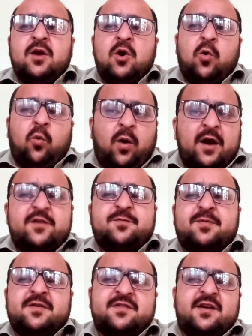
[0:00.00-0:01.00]
vice
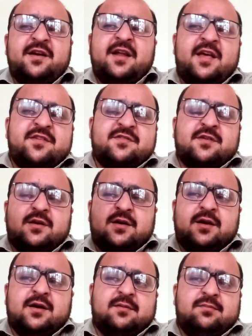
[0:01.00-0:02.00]
president has
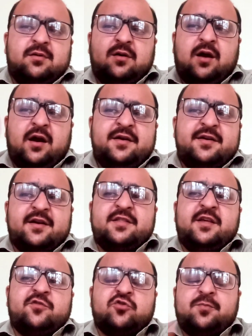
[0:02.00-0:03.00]
under
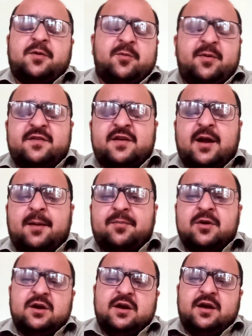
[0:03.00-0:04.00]
the supervision of
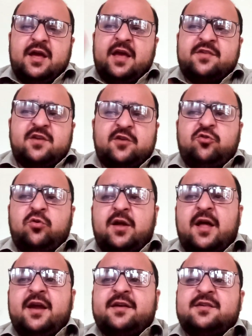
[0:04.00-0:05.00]
executive
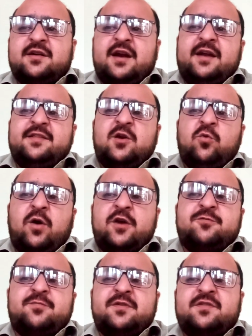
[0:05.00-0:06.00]
director, and then
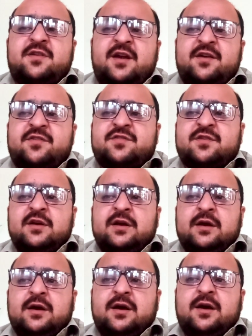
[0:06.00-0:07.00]
vice presidents,
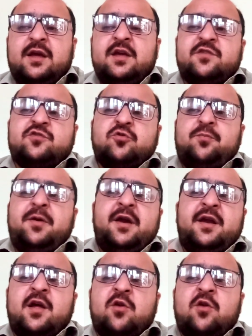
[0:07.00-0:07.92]
he is superior